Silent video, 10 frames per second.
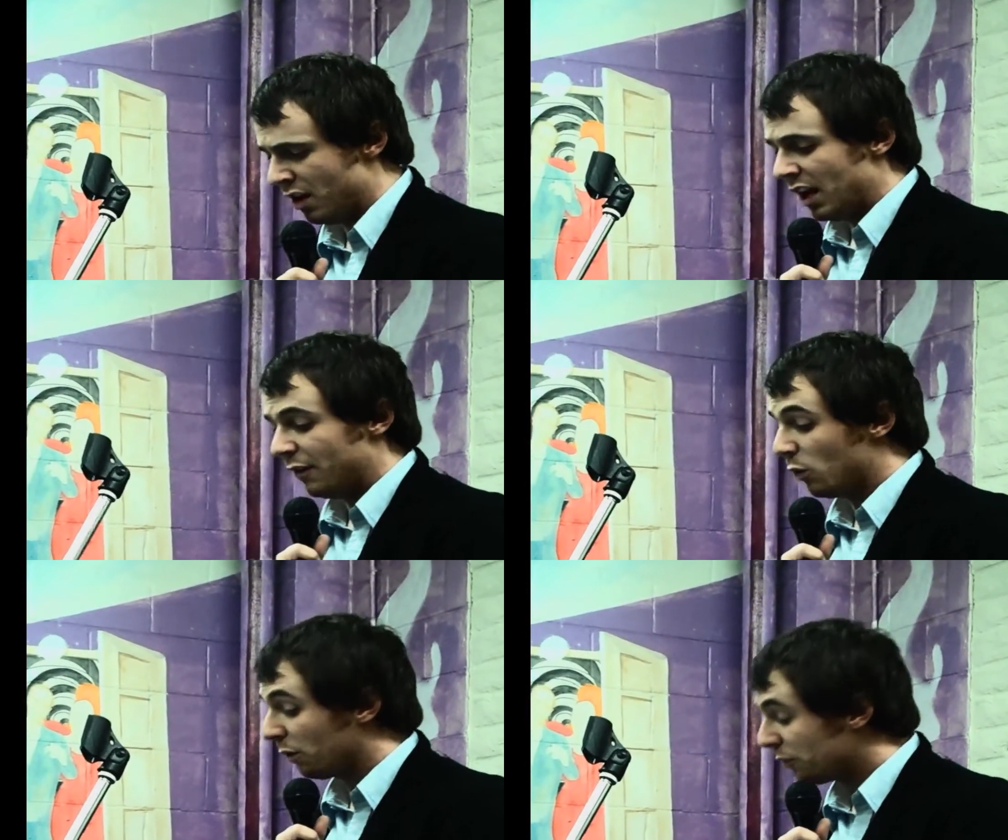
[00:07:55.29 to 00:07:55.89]
If
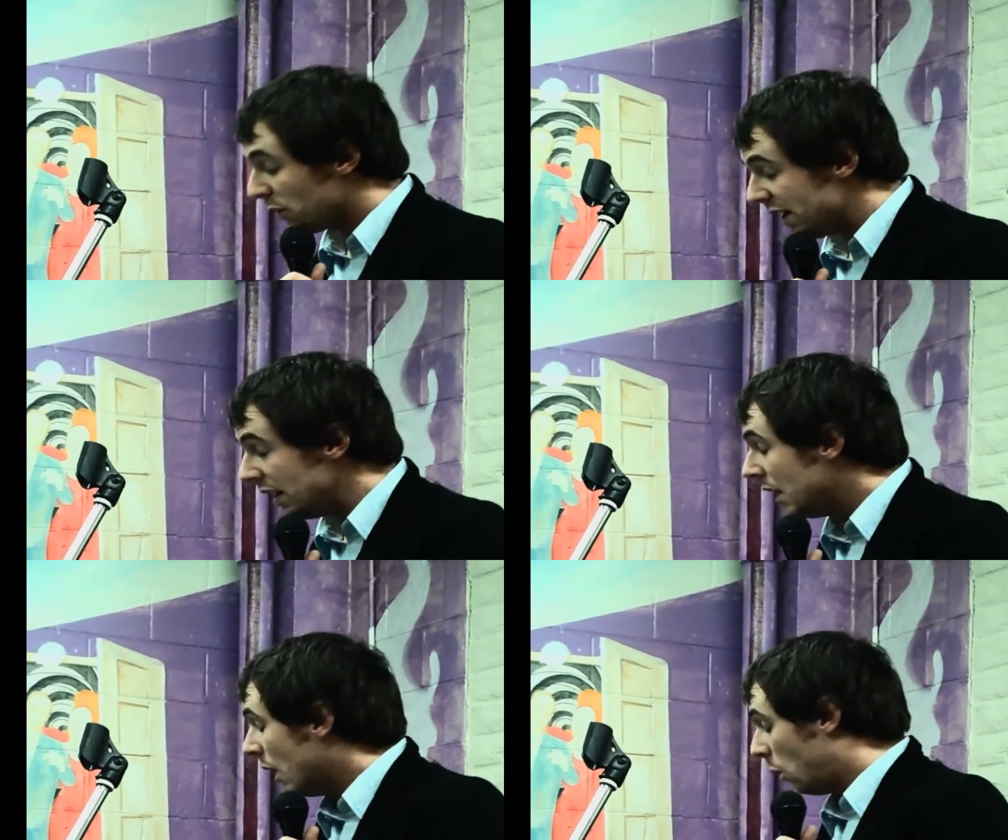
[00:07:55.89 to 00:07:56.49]
you are free,
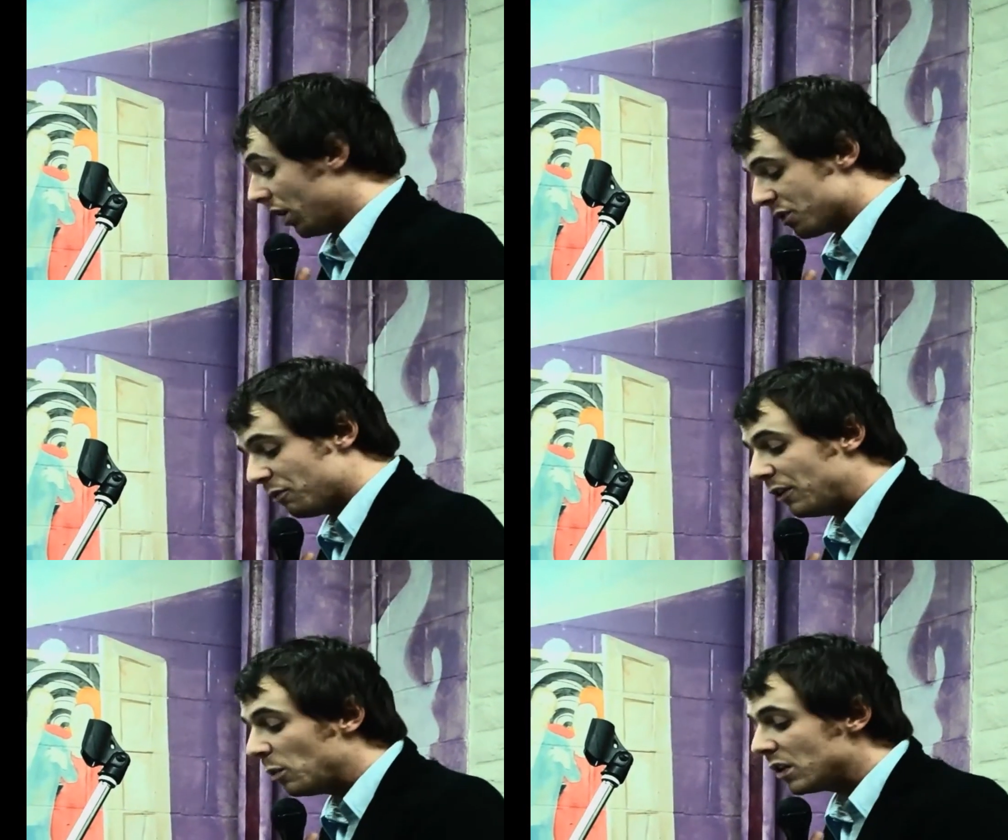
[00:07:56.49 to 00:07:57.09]
watch your
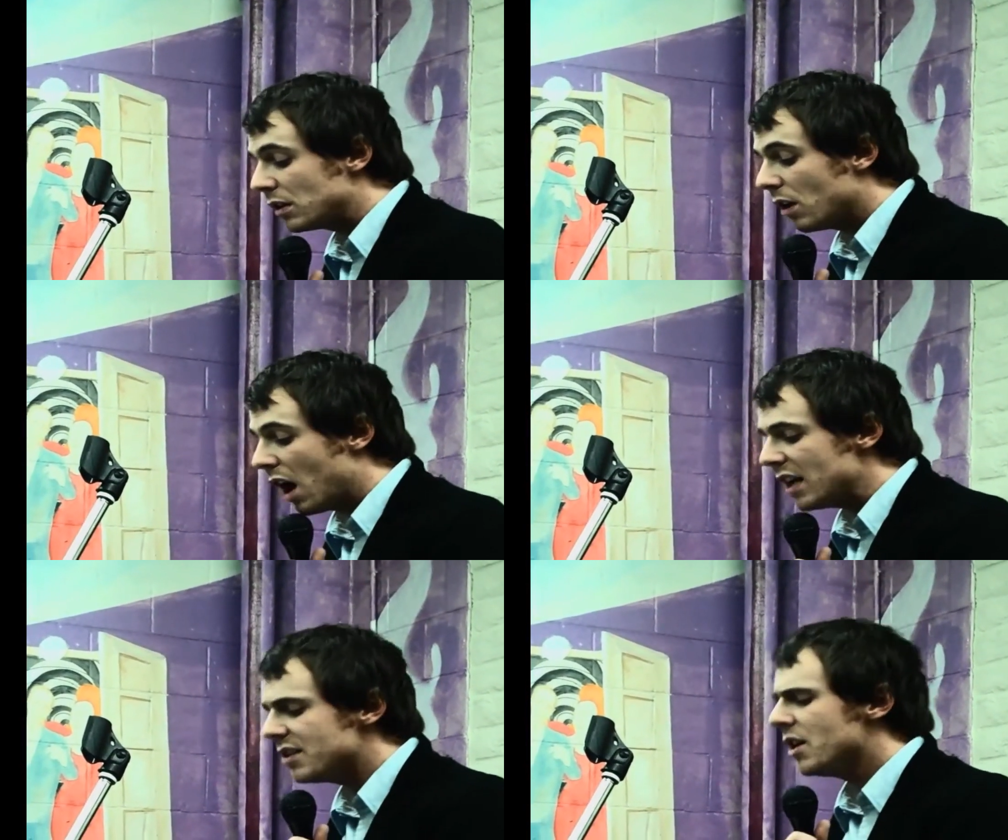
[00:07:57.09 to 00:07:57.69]
fit with the
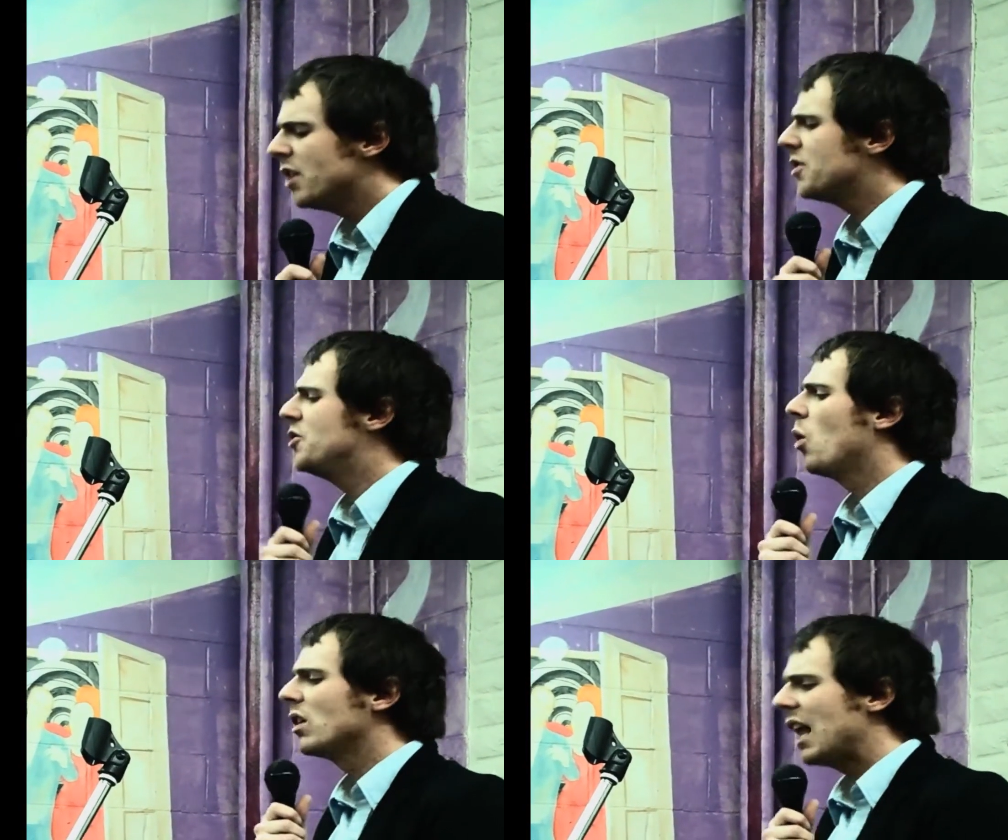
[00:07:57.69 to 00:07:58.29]
lost. To do
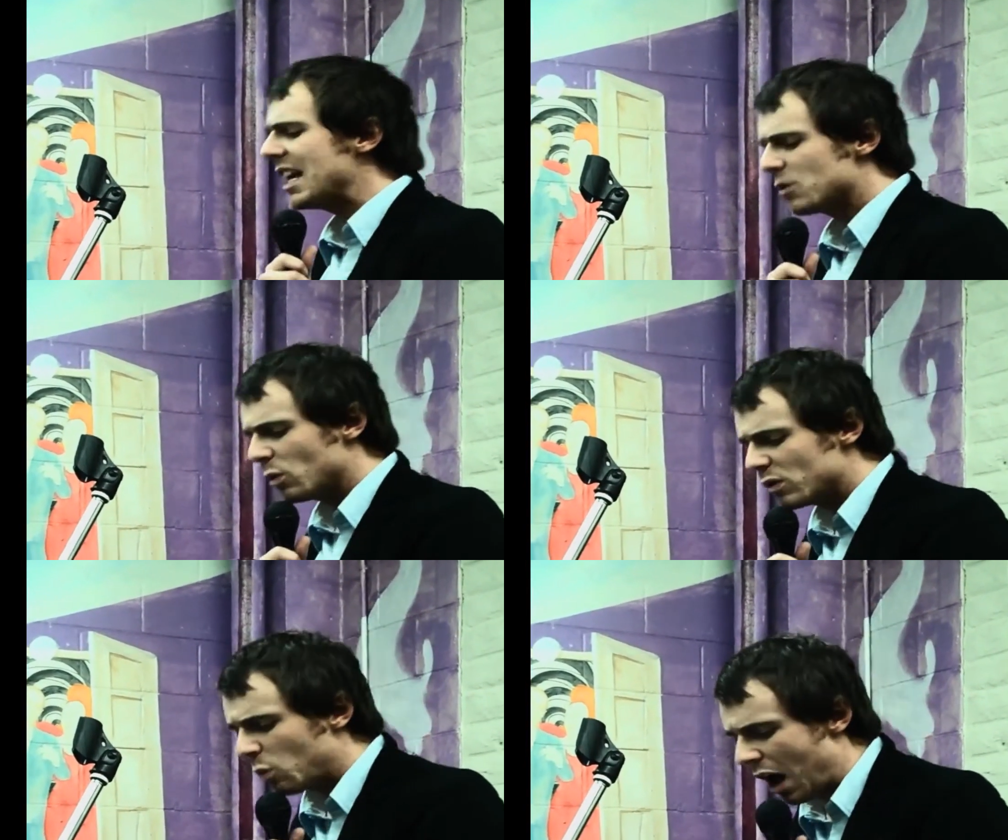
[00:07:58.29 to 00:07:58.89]
our last
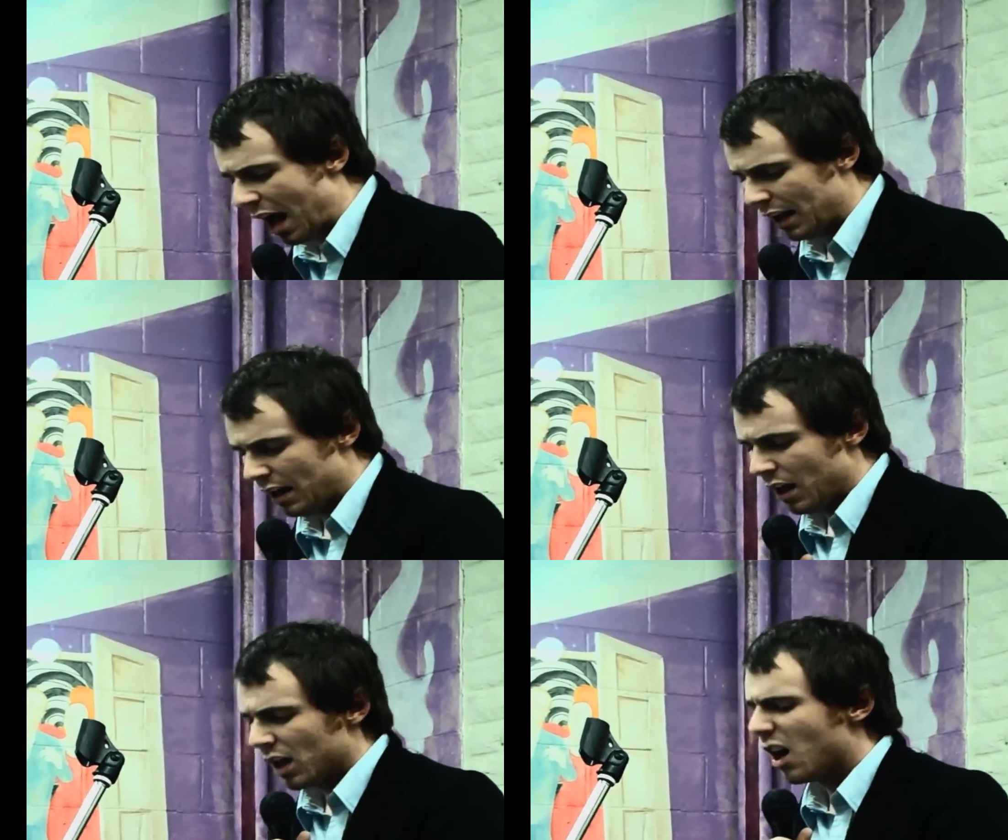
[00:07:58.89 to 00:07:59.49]
words, why?
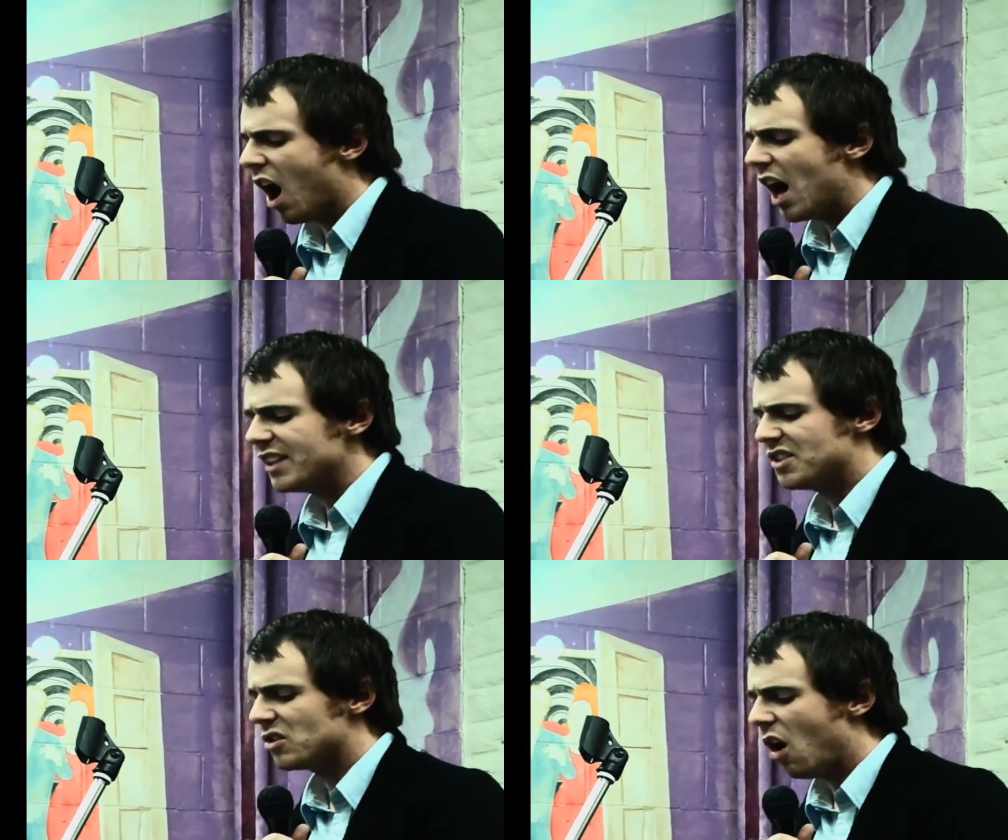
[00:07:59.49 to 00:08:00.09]
God
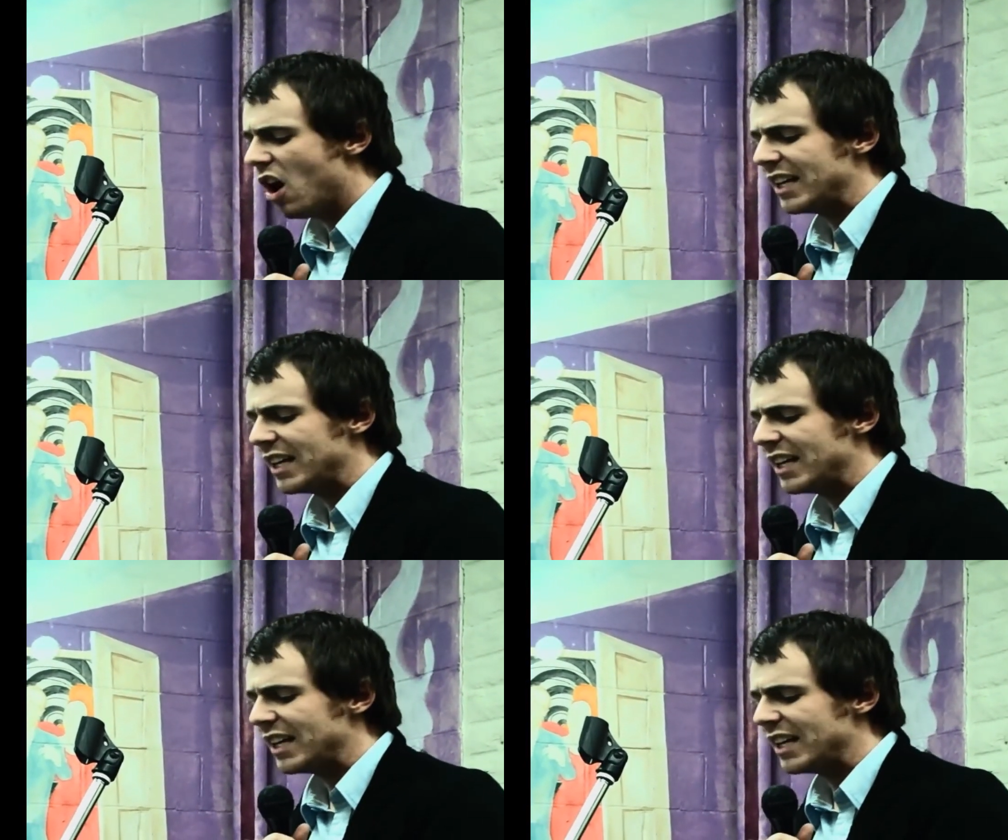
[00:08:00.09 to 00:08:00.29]
saw